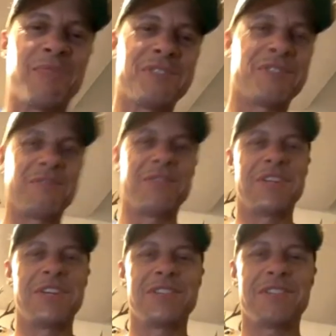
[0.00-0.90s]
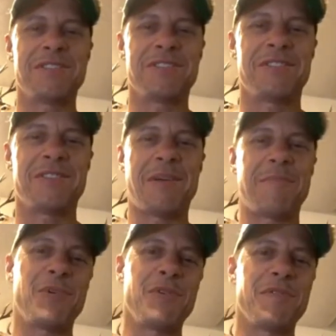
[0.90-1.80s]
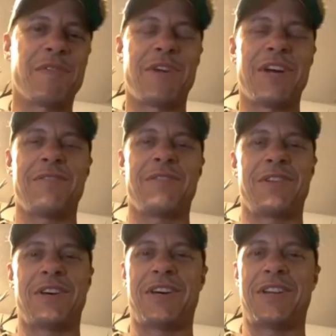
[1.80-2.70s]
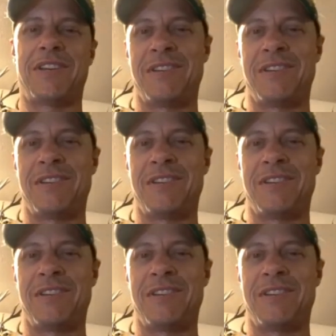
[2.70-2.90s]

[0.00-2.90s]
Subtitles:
pressure releases, because I'm moving around a lot.